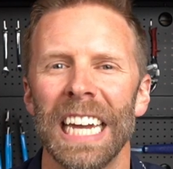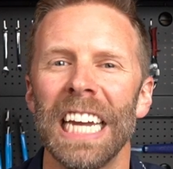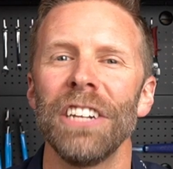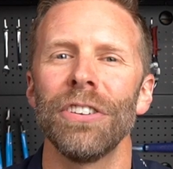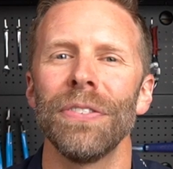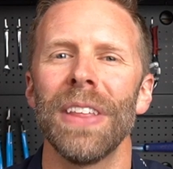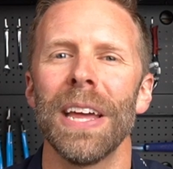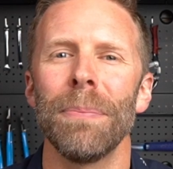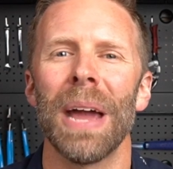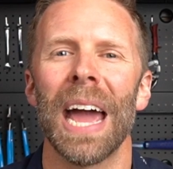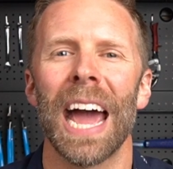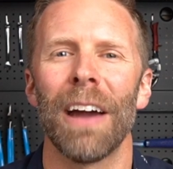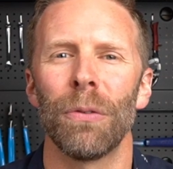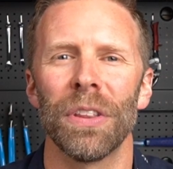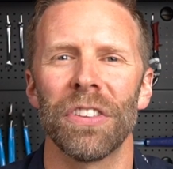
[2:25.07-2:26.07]
Each of them
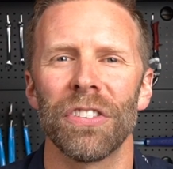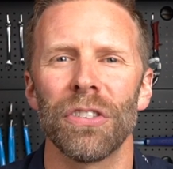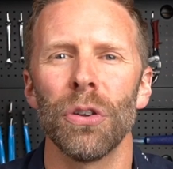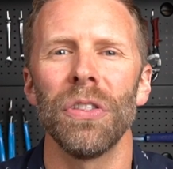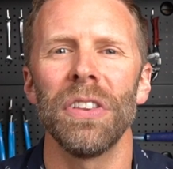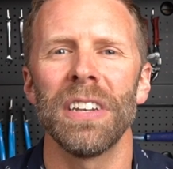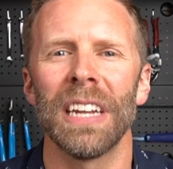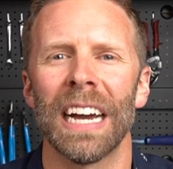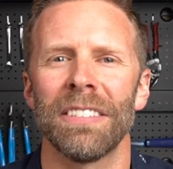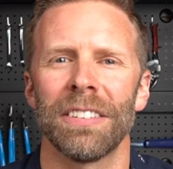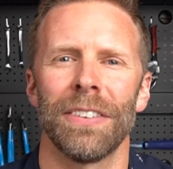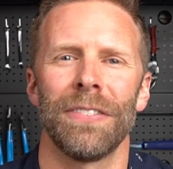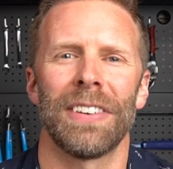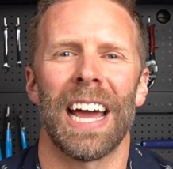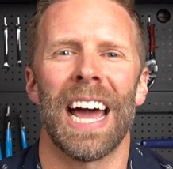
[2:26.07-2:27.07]
have withstood the
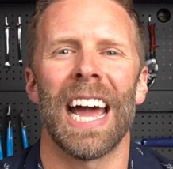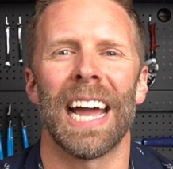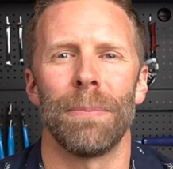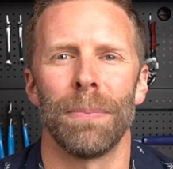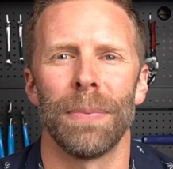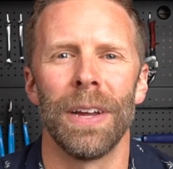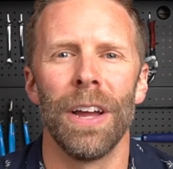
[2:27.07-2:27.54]
test of time,